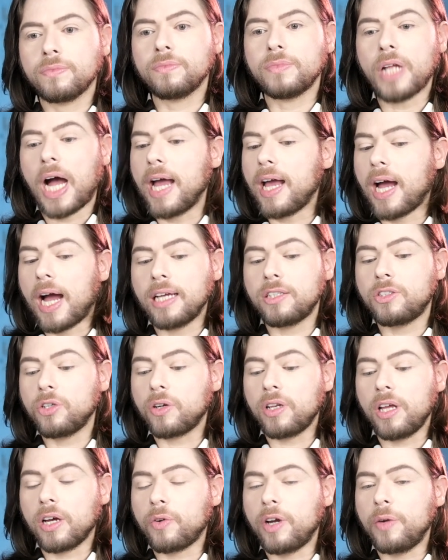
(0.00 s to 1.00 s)
I
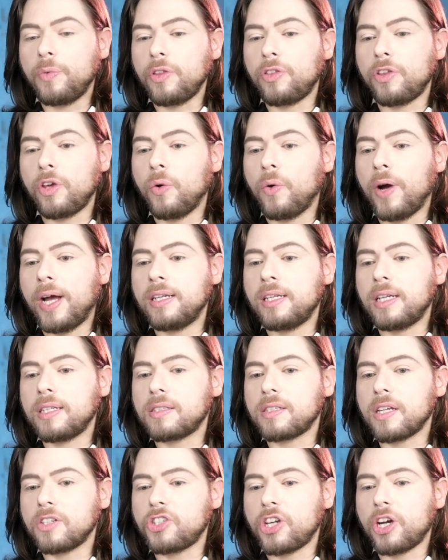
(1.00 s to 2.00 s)
totally agree with you, and
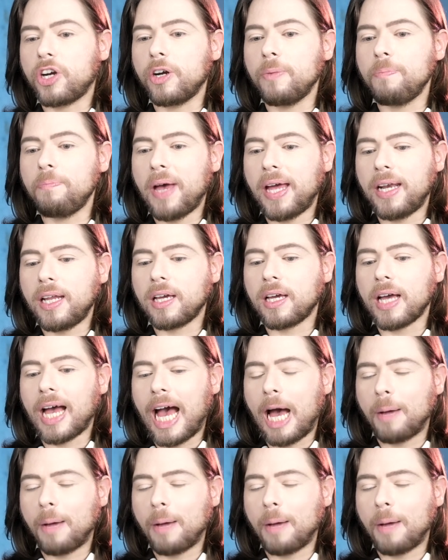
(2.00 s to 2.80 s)
it's such a hermetic,